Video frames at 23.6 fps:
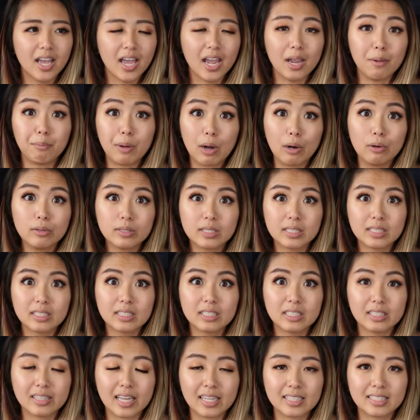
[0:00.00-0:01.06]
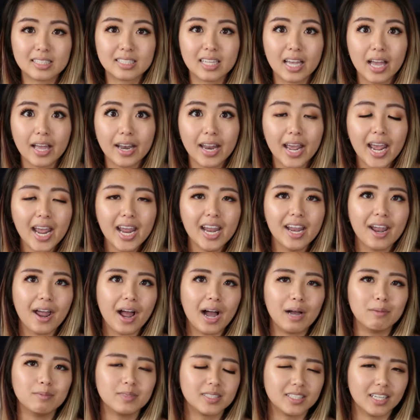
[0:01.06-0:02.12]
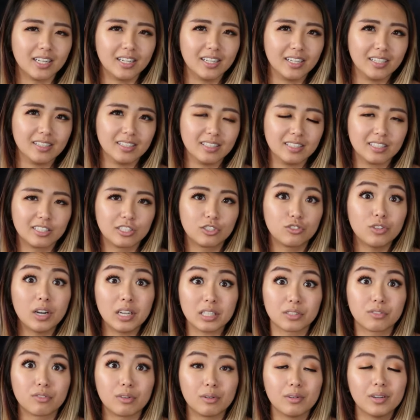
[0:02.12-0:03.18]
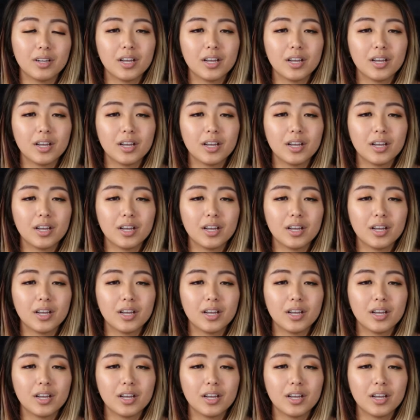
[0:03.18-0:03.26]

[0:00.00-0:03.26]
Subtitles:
a post that said, hey, I'm selling this dress